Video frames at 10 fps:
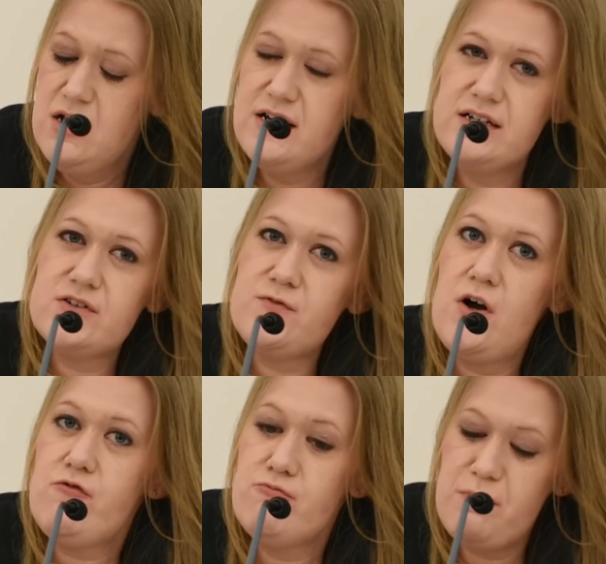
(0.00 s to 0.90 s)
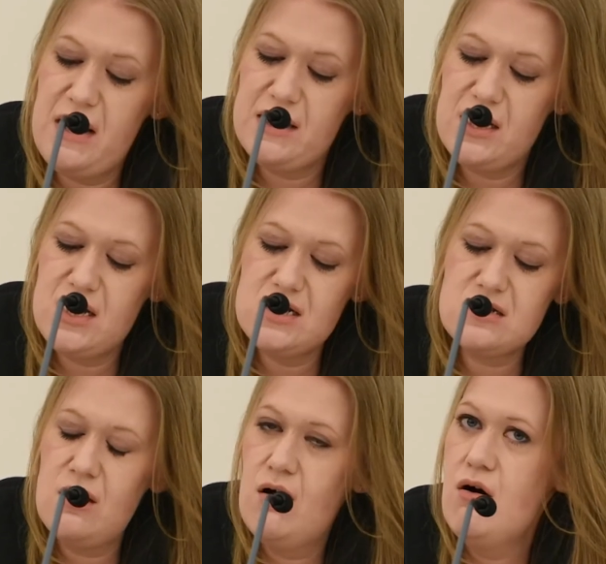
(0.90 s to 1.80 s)
it's far from
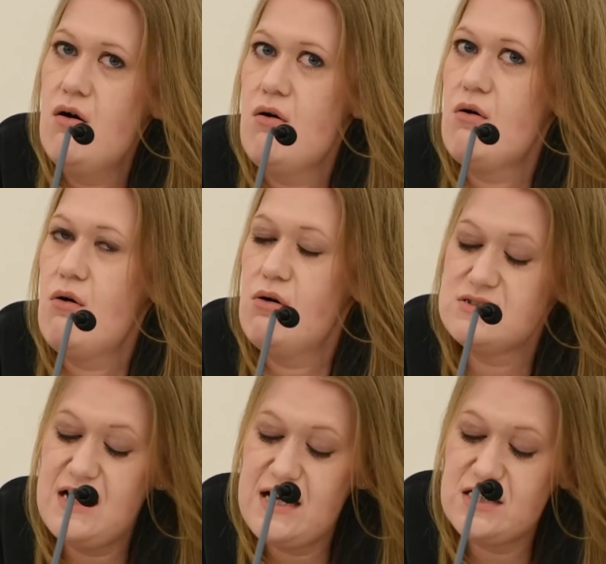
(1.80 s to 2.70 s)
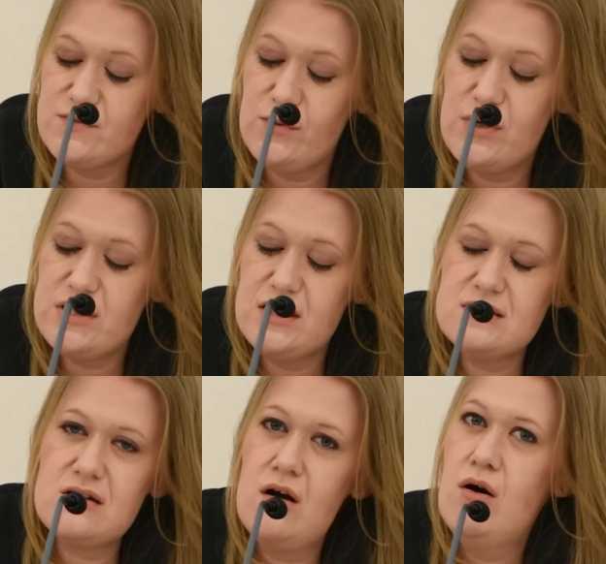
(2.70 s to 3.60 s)
bankers or tax
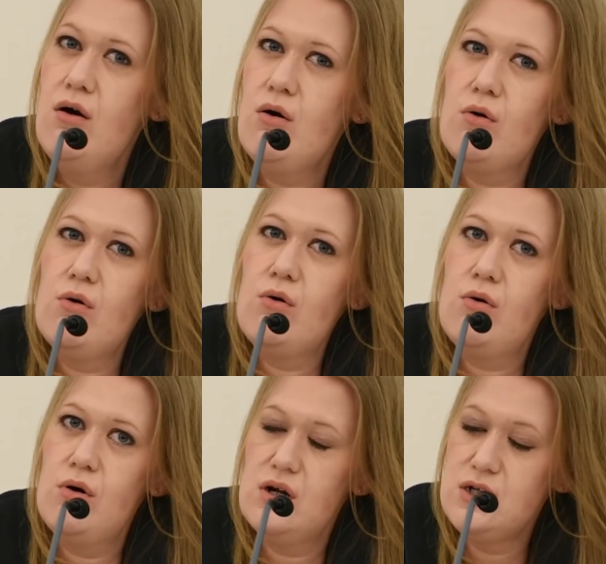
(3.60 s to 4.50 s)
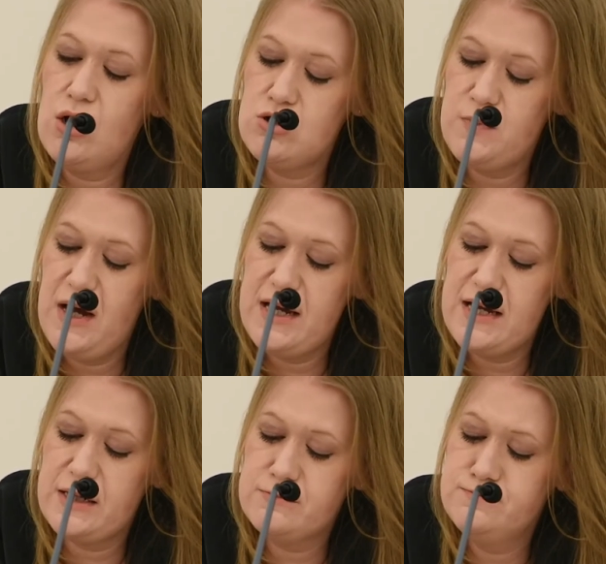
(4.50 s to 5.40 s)
avoiders or
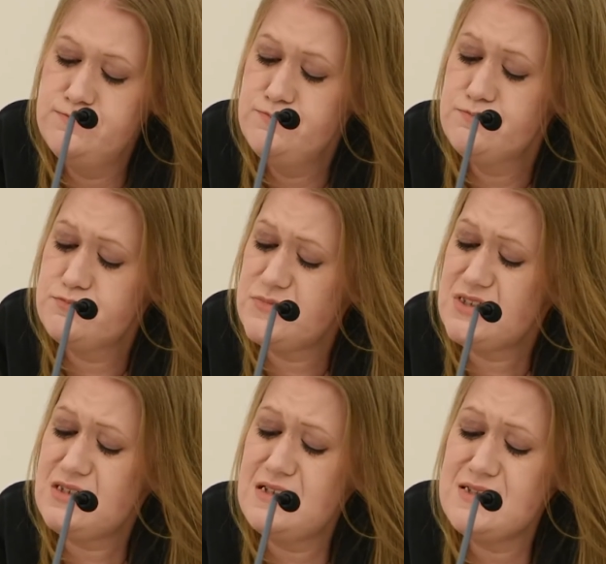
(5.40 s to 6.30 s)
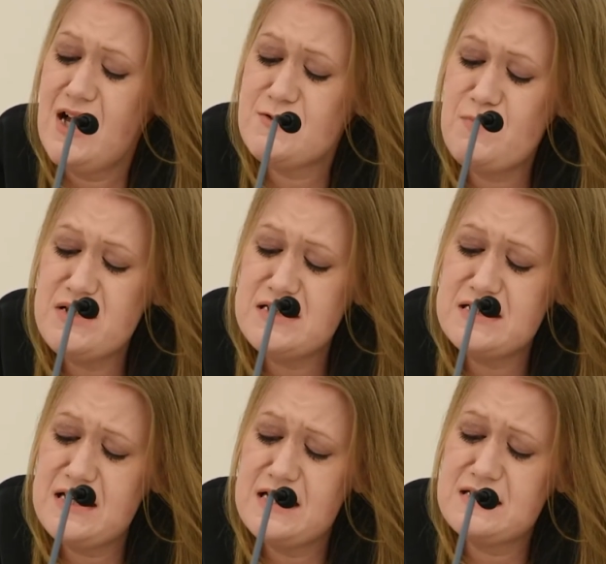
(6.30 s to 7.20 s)
low-paying tax
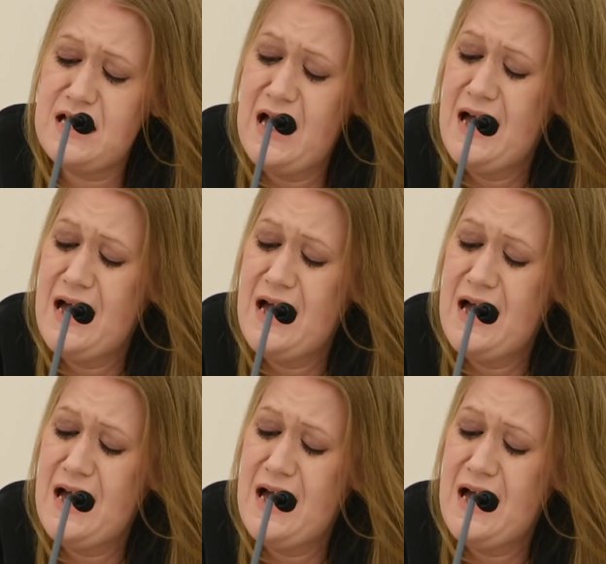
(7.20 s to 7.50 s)
businesses.